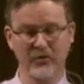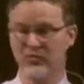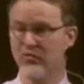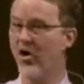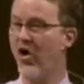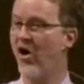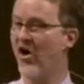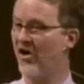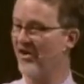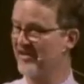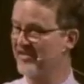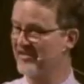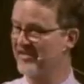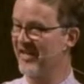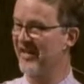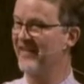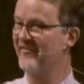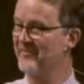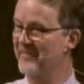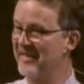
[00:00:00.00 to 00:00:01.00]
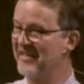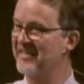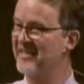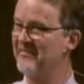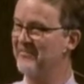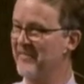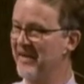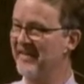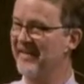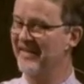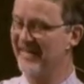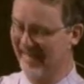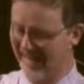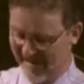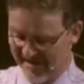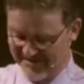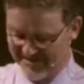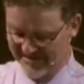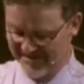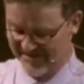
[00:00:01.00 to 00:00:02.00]
wrongs that have been committed
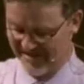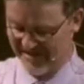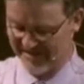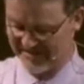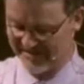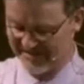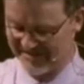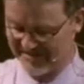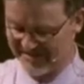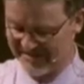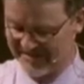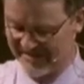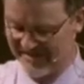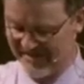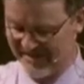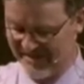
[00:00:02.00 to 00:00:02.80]
against us,